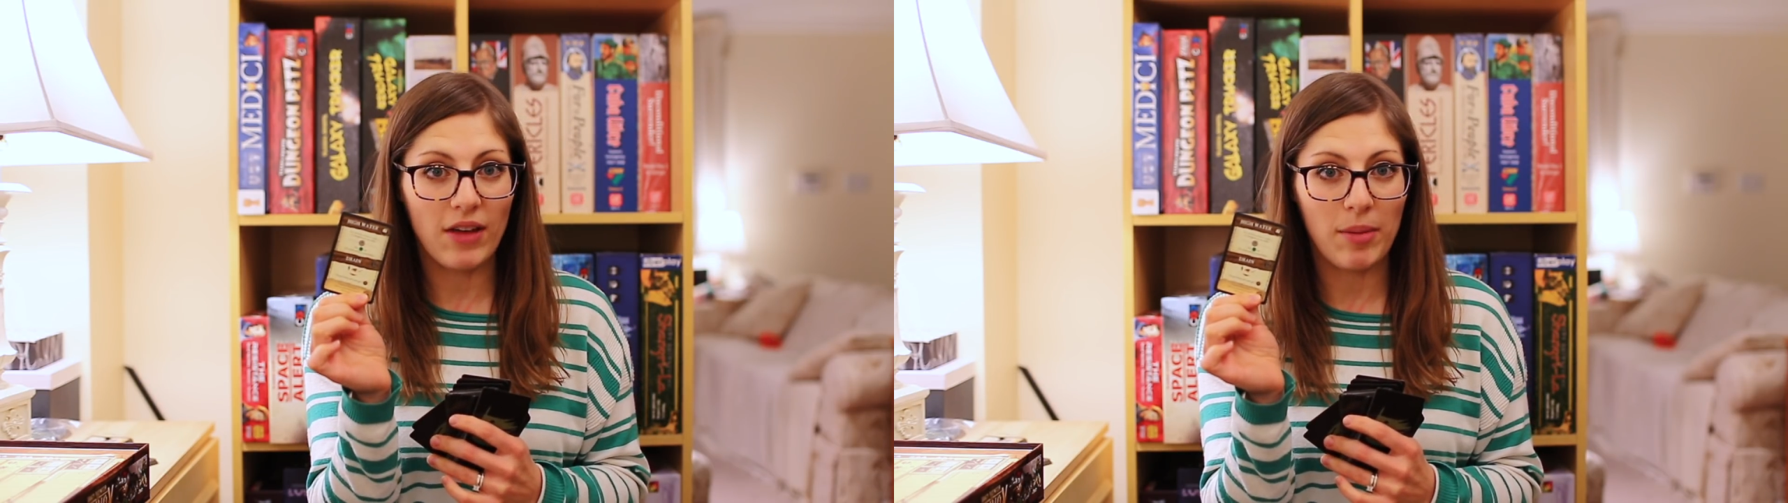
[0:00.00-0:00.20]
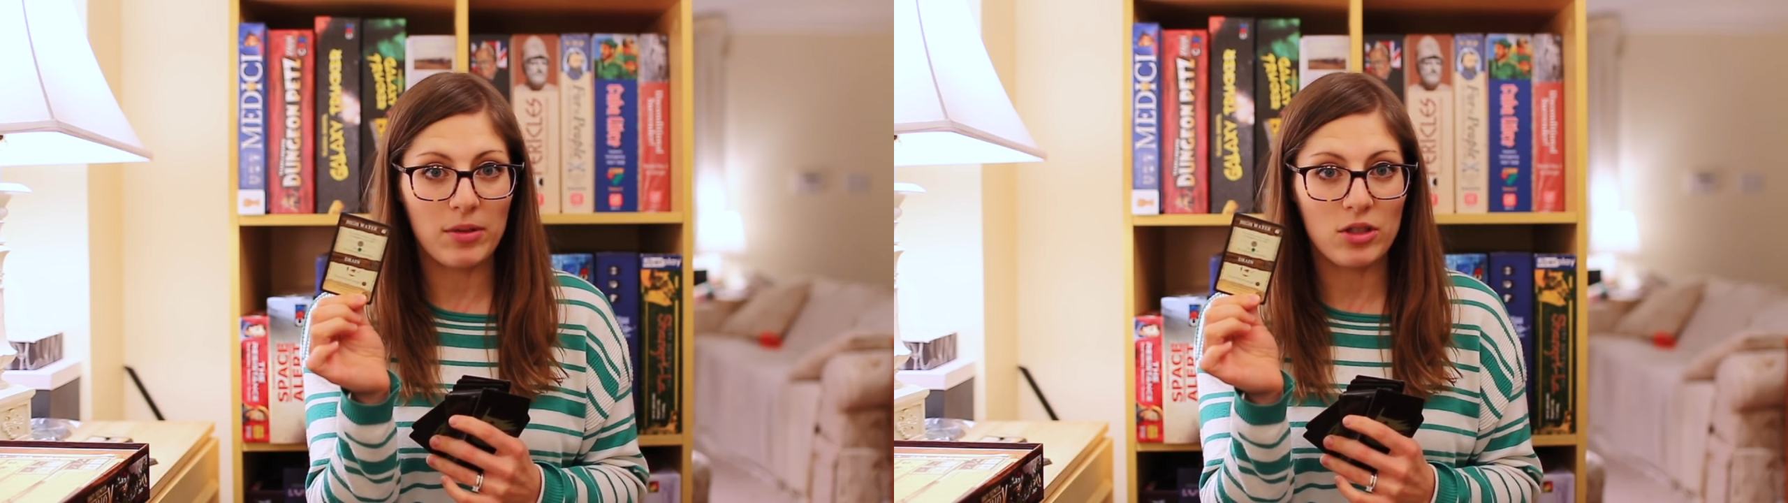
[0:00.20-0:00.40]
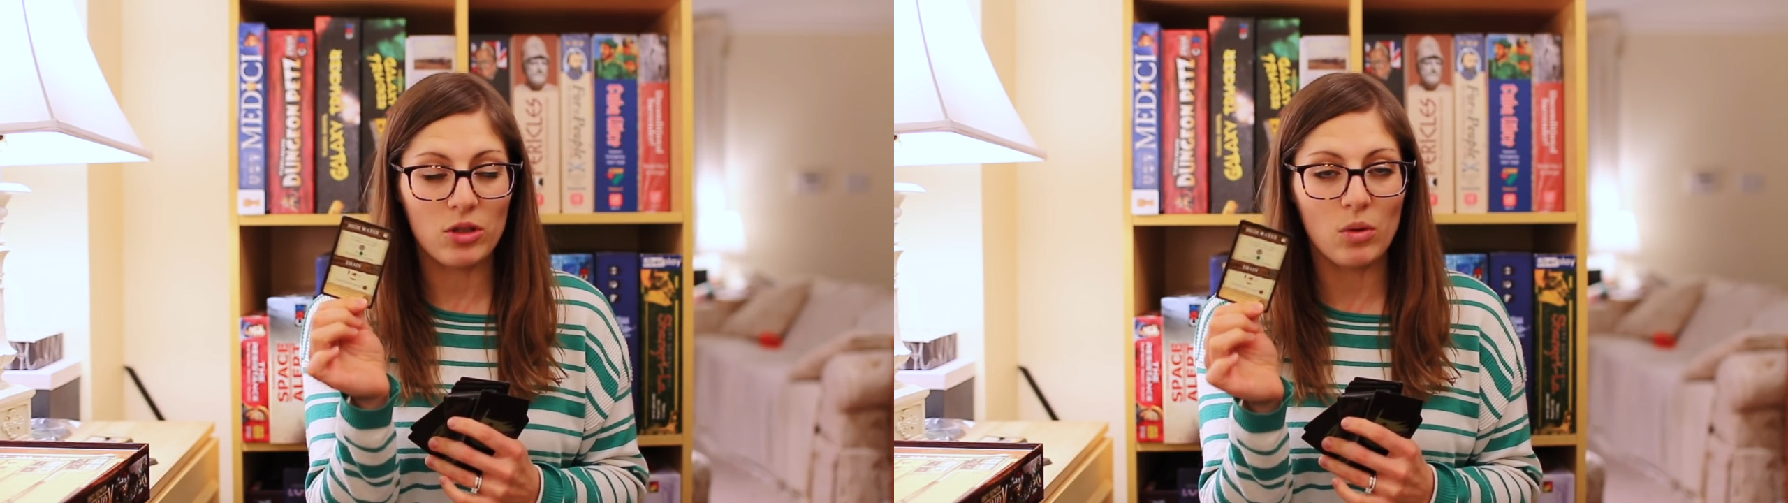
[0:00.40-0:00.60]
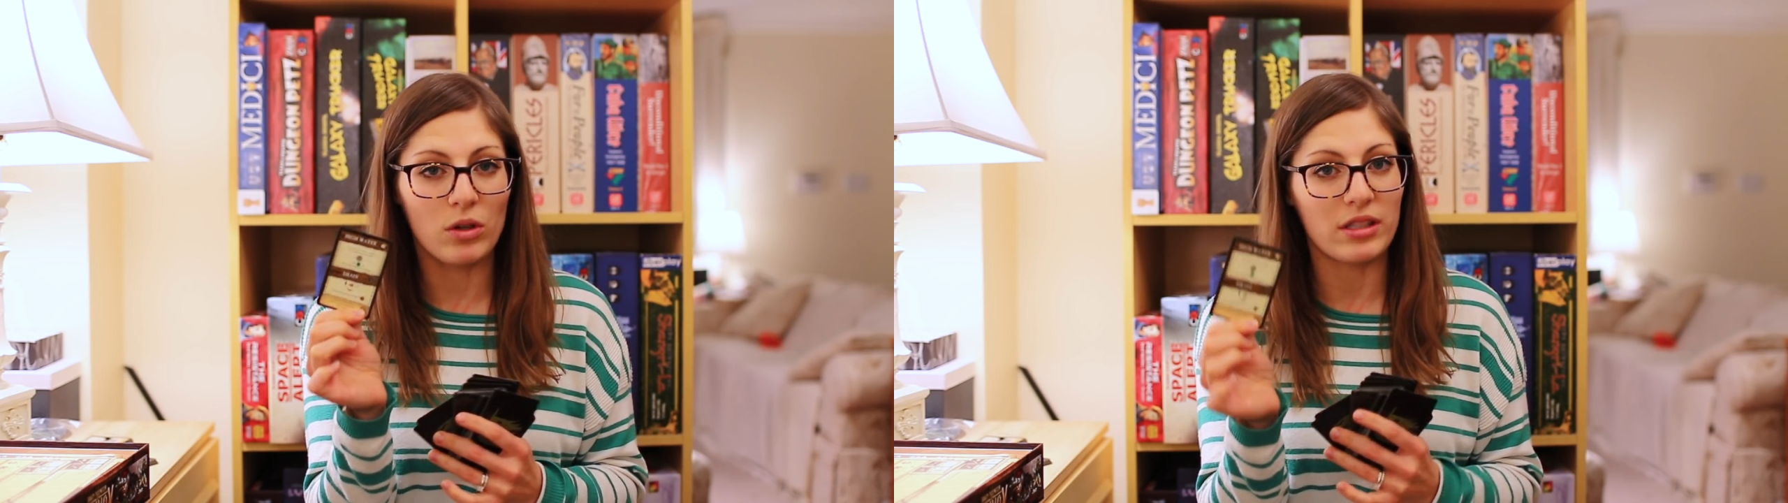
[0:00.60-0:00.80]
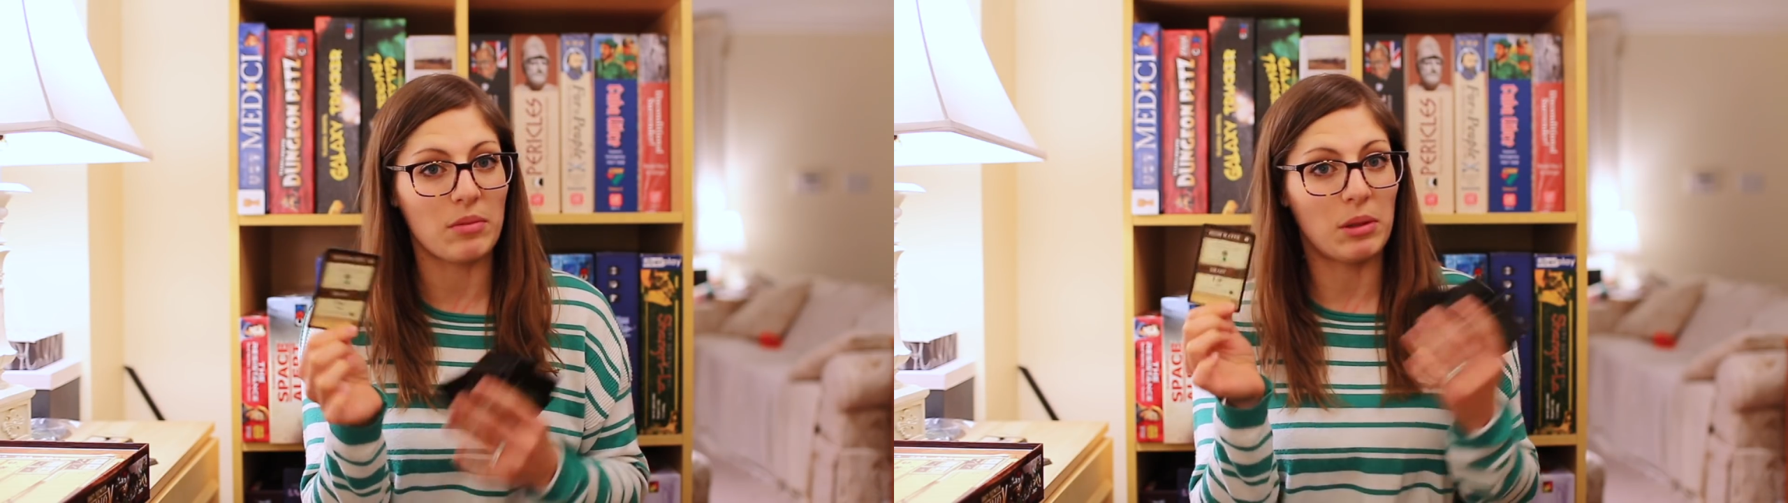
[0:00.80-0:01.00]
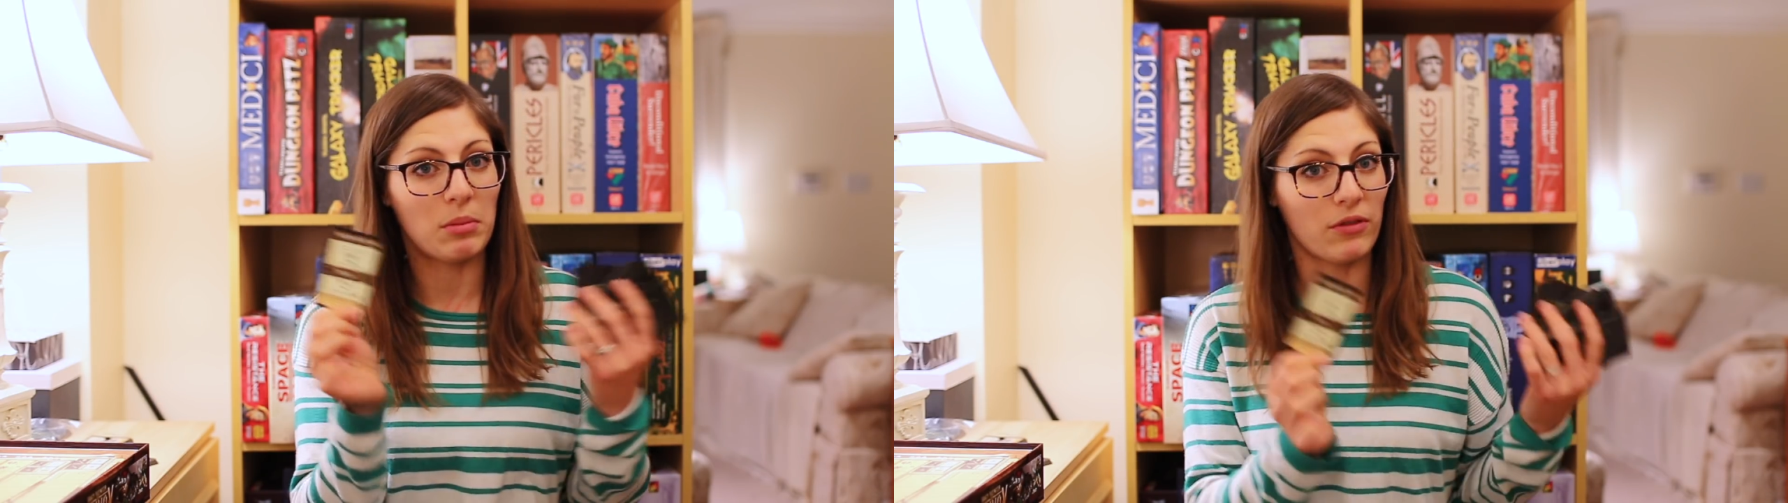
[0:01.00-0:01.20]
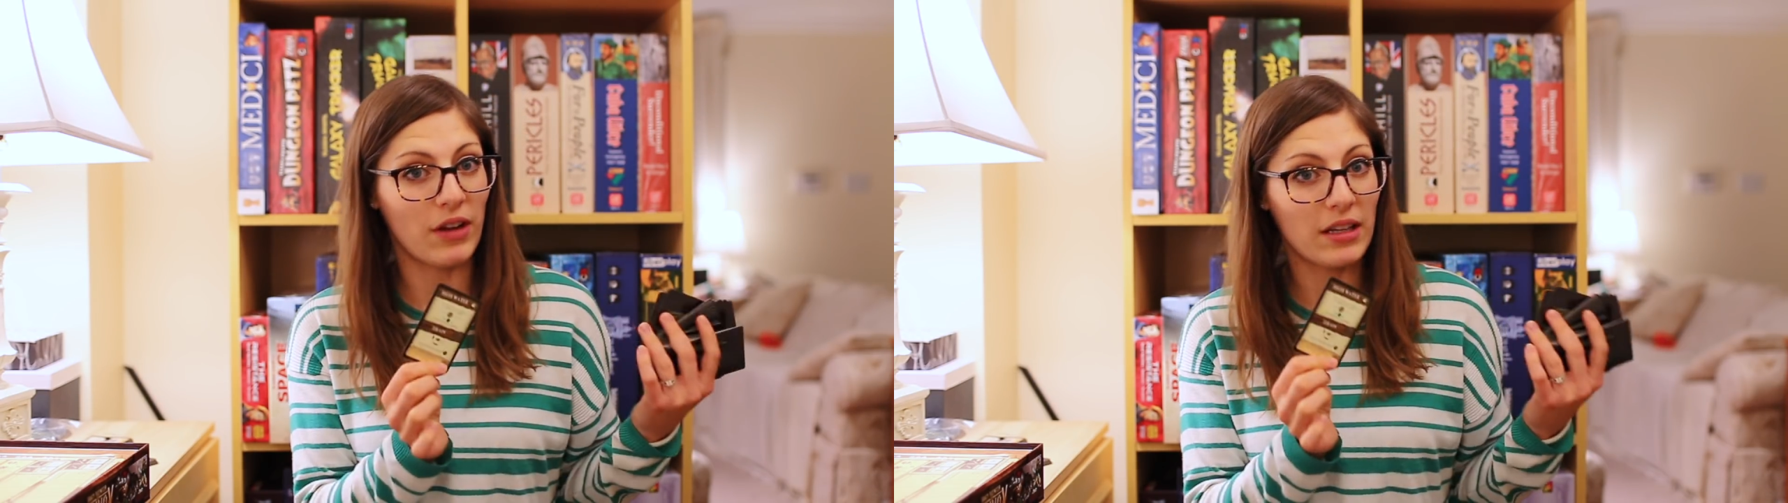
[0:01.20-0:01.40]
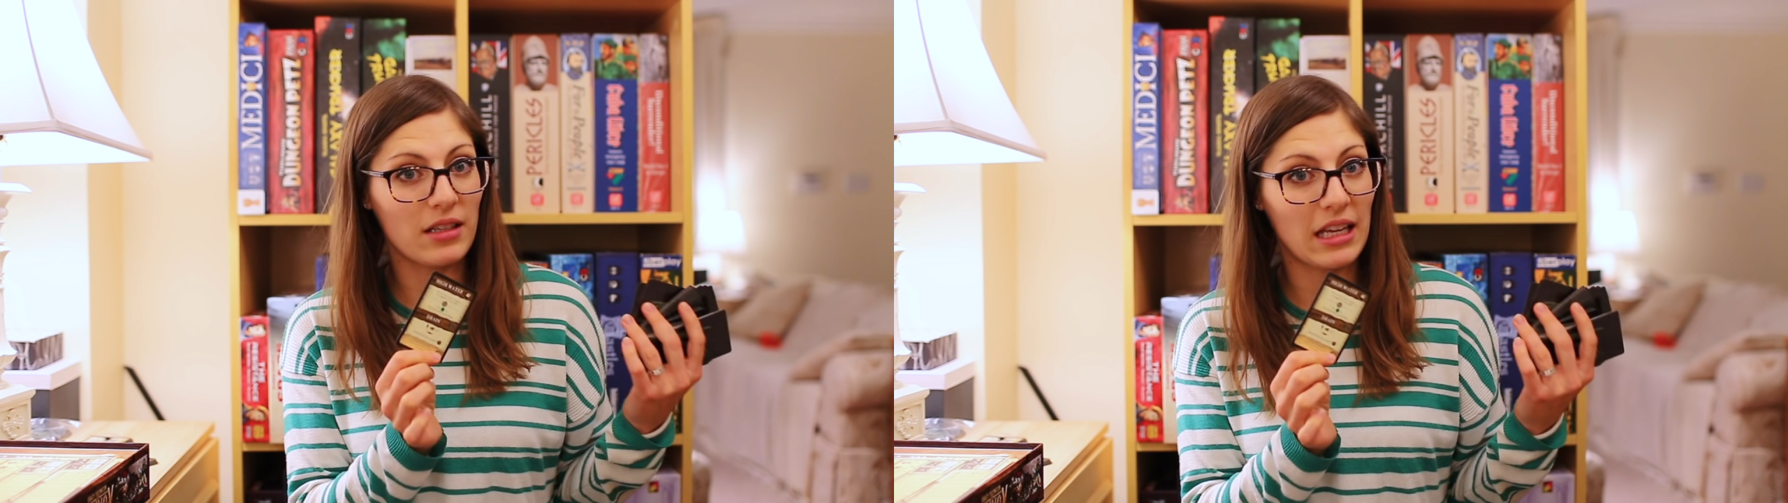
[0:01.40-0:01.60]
happen to you or simply prevent